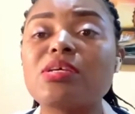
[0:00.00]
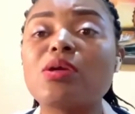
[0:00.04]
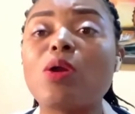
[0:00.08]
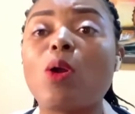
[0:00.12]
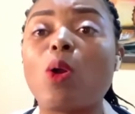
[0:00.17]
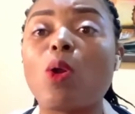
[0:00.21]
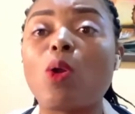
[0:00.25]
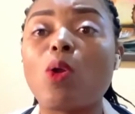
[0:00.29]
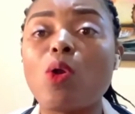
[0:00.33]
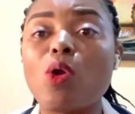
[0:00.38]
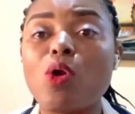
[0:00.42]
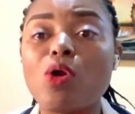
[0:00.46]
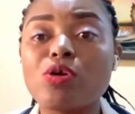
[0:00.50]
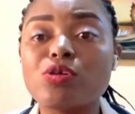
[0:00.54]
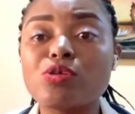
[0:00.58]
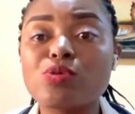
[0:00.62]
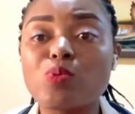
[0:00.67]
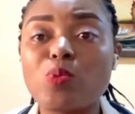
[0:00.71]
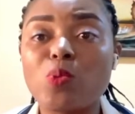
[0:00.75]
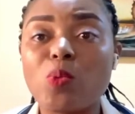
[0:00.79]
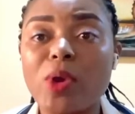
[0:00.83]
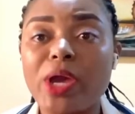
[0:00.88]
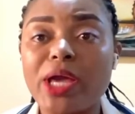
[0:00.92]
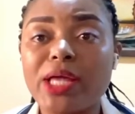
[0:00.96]
occurs
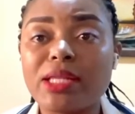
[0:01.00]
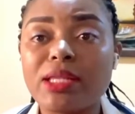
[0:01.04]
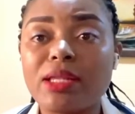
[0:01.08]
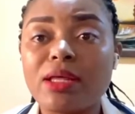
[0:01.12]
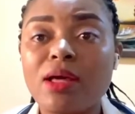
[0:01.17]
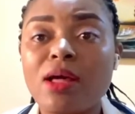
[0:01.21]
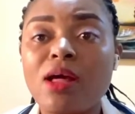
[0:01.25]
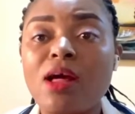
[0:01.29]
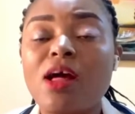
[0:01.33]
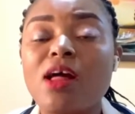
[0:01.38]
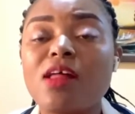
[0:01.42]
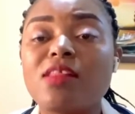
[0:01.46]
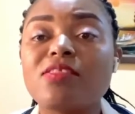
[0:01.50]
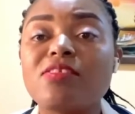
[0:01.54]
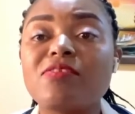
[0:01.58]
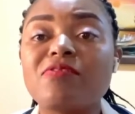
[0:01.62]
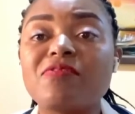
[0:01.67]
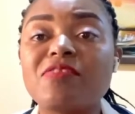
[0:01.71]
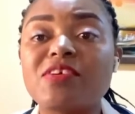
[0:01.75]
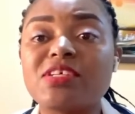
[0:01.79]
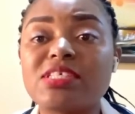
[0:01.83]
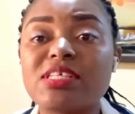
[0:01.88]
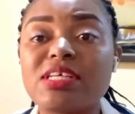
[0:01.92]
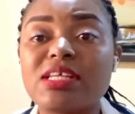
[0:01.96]
when the
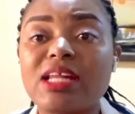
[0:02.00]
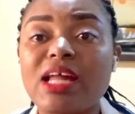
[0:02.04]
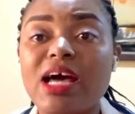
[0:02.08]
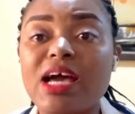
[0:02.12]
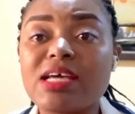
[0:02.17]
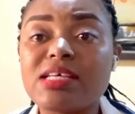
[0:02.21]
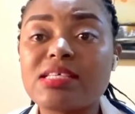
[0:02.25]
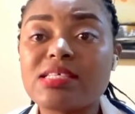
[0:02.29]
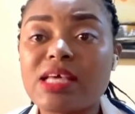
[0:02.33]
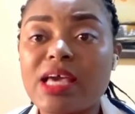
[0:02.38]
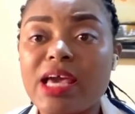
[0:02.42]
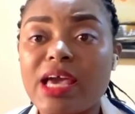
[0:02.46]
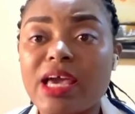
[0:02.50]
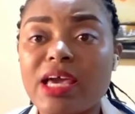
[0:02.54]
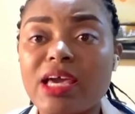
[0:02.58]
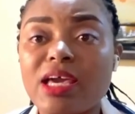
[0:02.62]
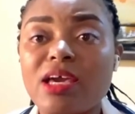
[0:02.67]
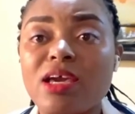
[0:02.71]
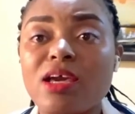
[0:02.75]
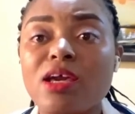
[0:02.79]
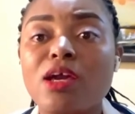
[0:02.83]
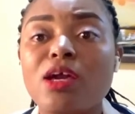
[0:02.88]
fertilized egg